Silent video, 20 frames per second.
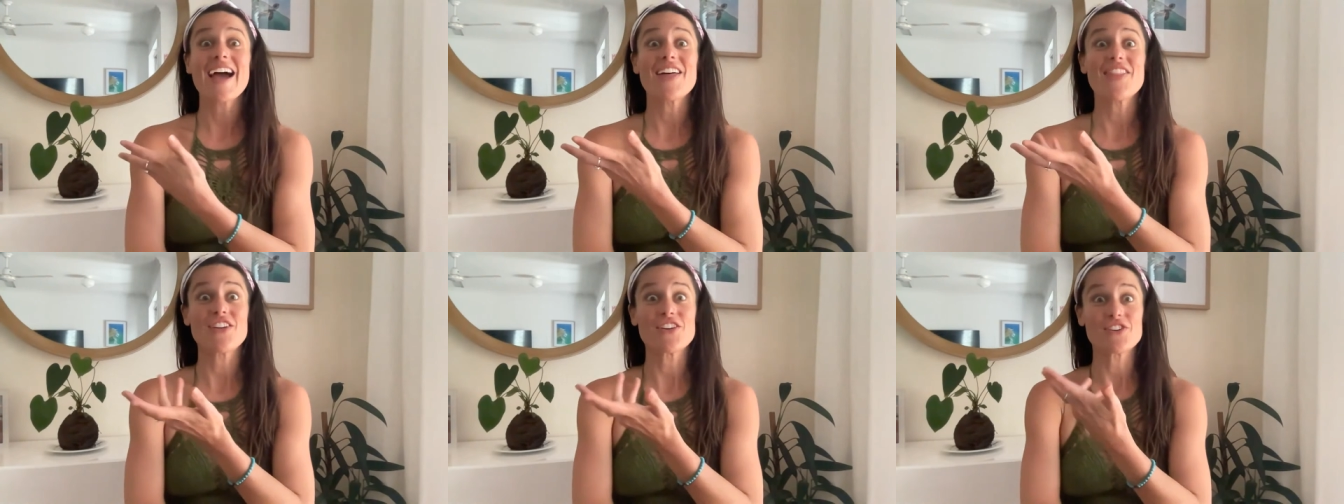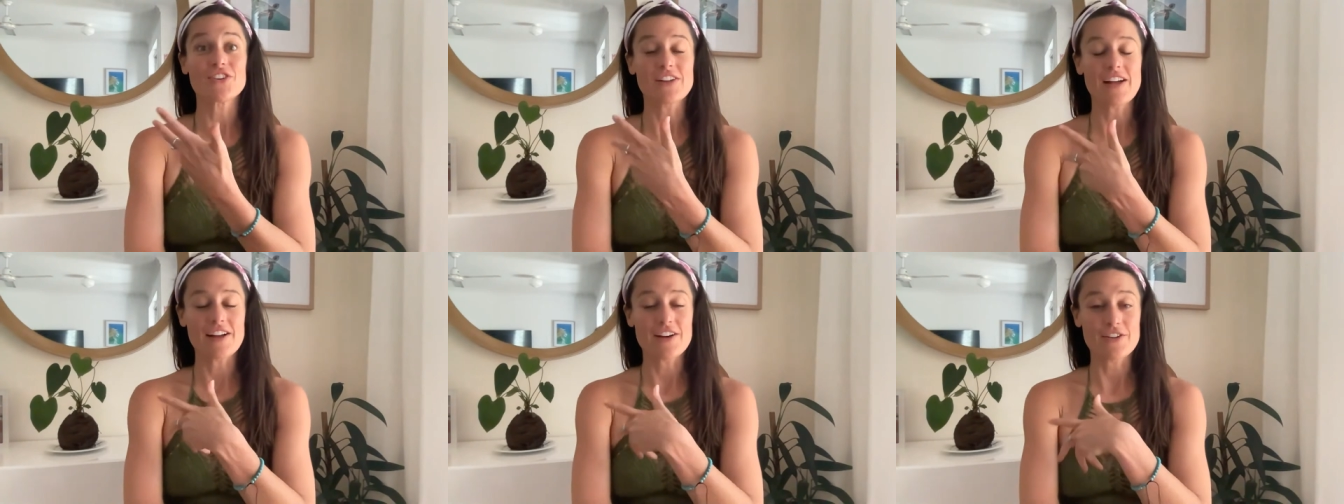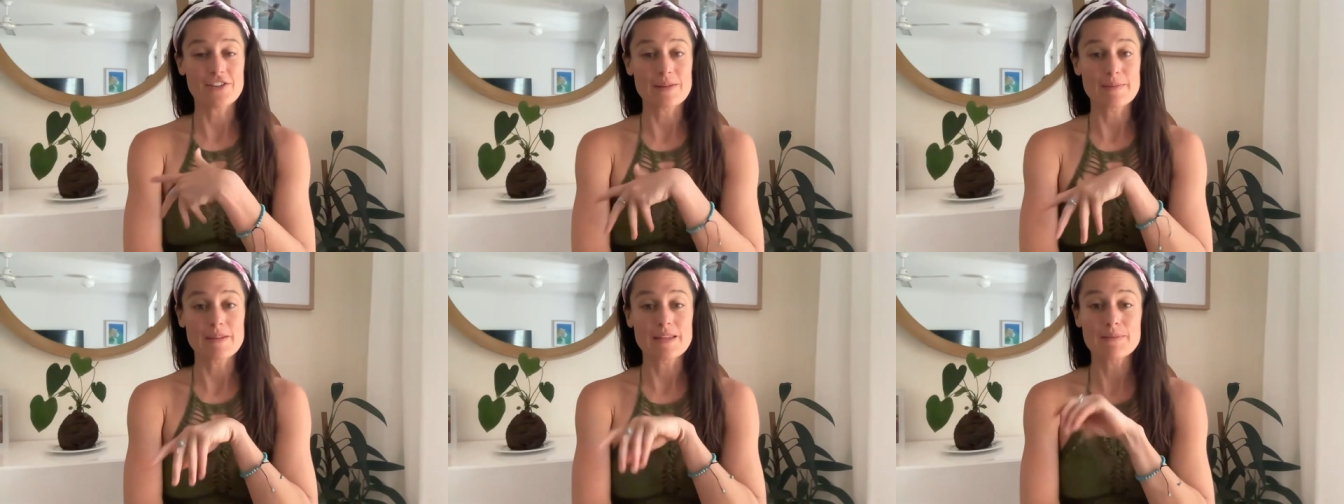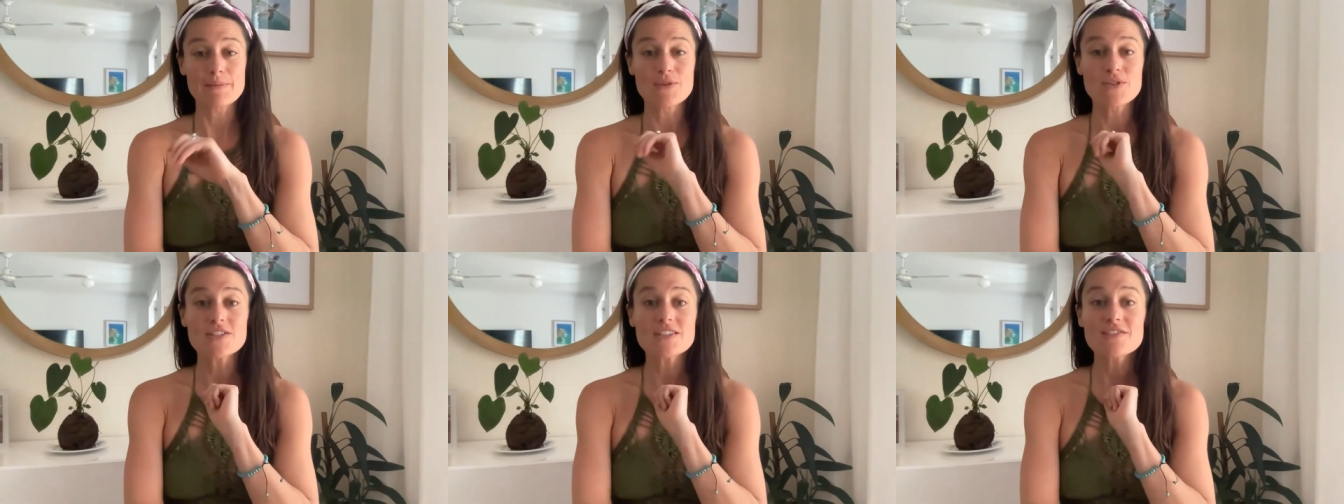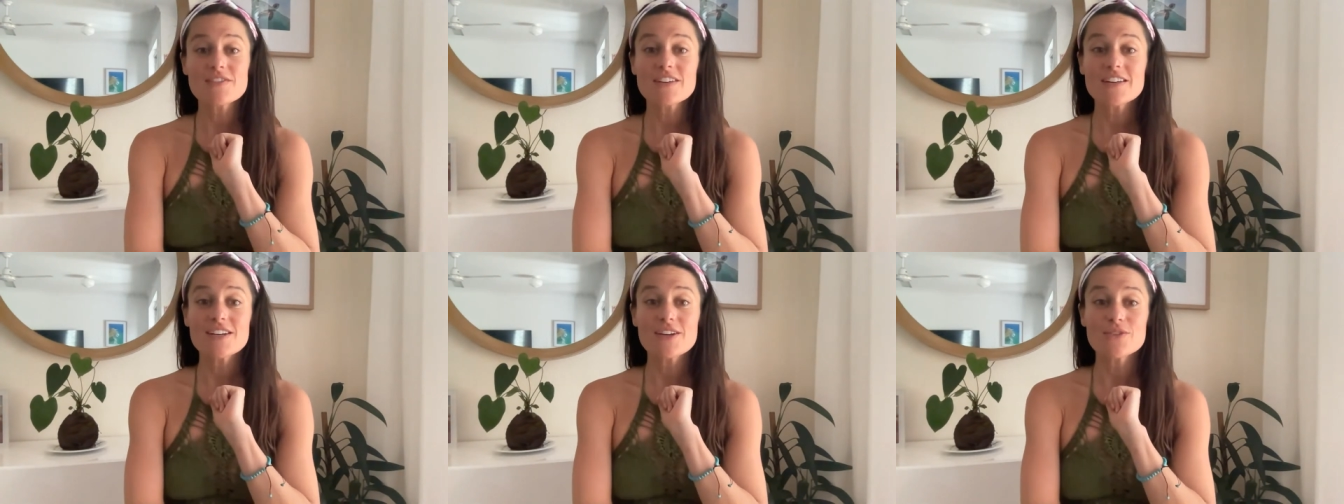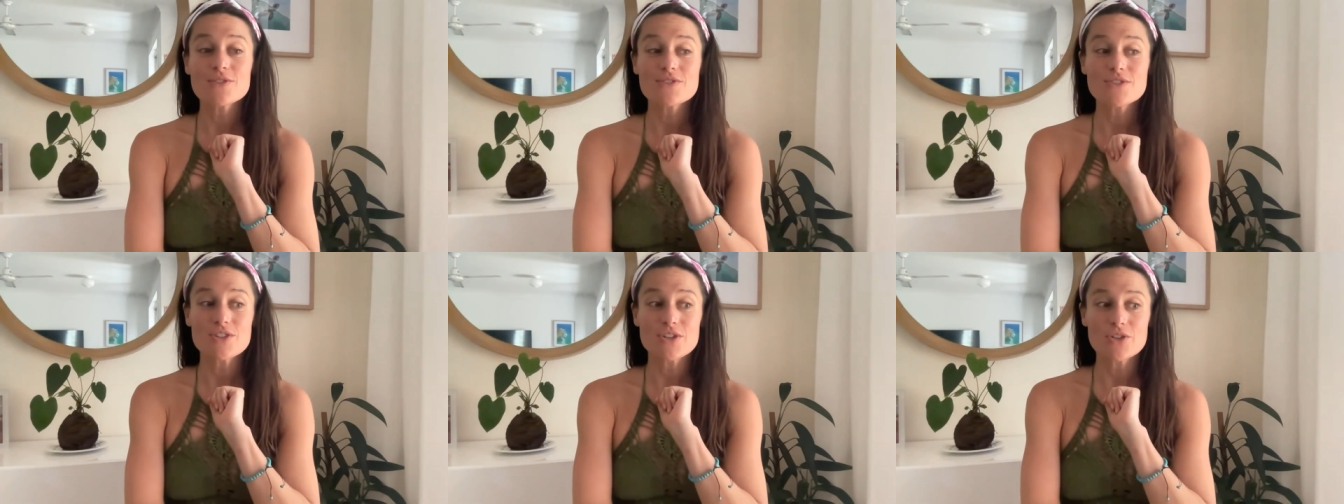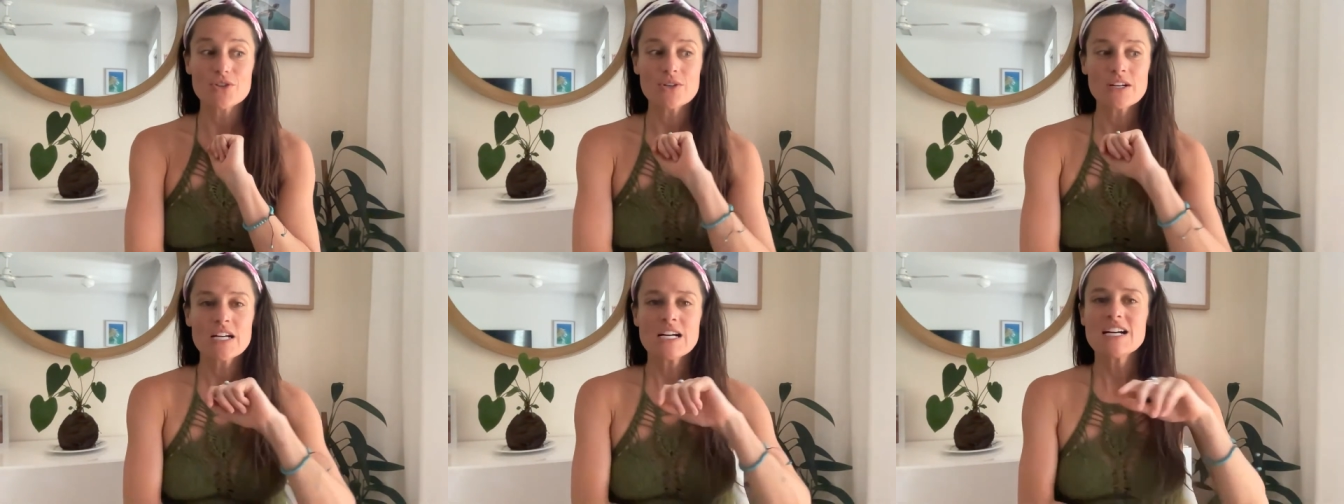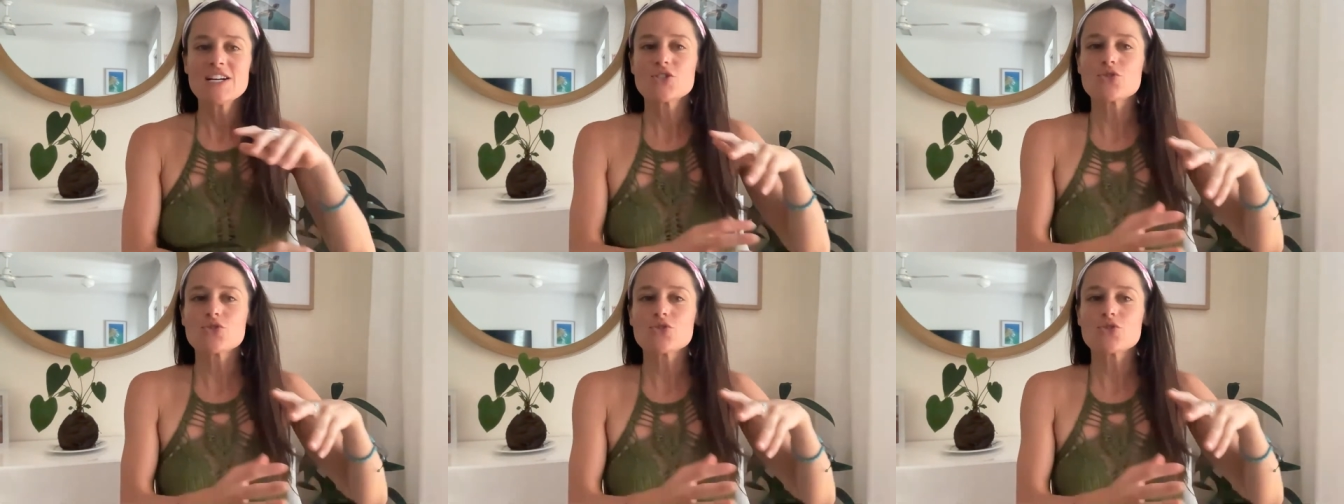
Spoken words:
And then you'll hear them in the music videos too.